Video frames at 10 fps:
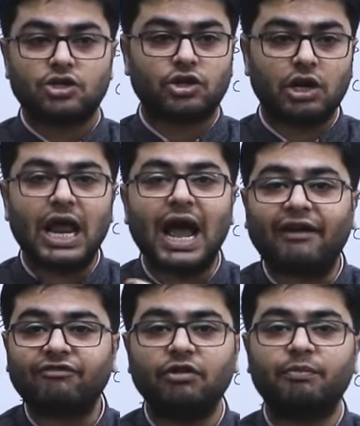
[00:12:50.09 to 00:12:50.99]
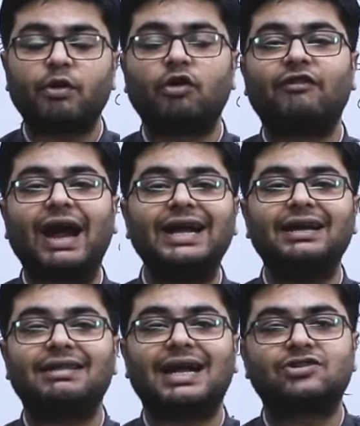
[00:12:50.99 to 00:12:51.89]
So you'll have to
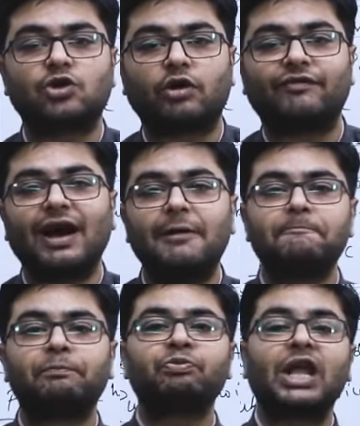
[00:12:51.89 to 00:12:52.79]
provide that sort of a